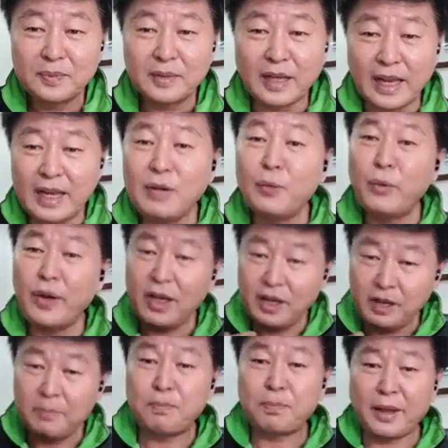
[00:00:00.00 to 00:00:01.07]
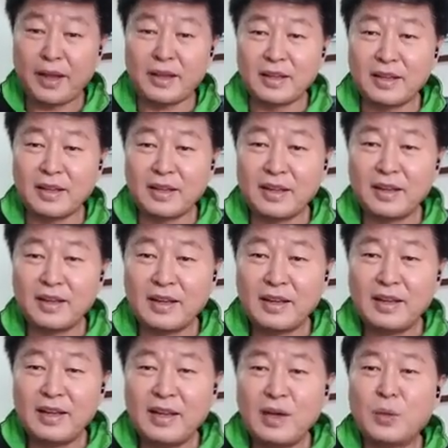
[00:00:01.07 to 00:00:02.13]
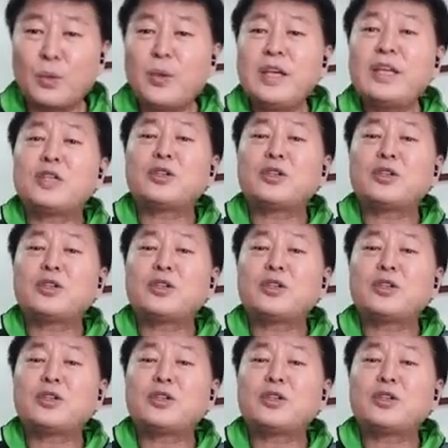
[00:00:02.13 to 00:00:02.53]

and we repent, we